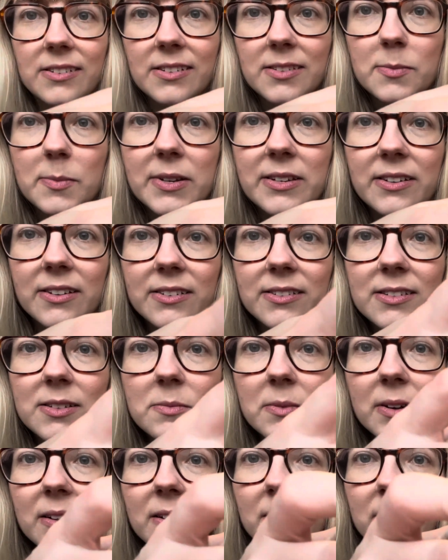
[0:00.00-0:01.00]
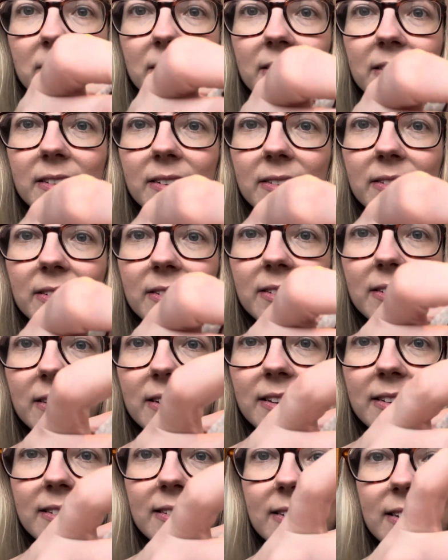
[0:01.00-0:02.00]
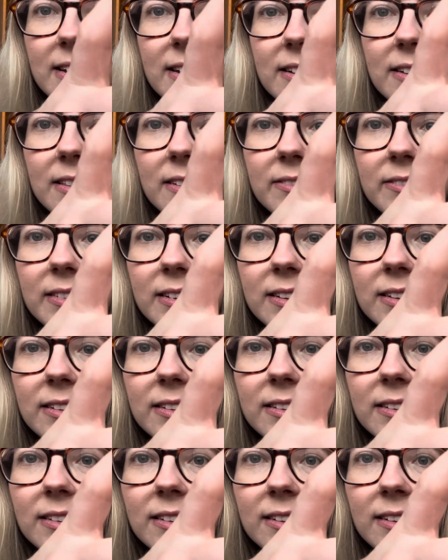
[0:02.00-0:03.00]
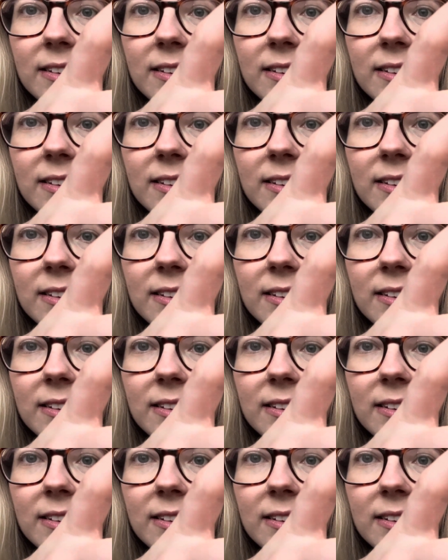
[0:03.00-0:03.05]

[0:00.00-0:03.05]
it's a bit dusty, but I'll hold it closer so you can see her lovely little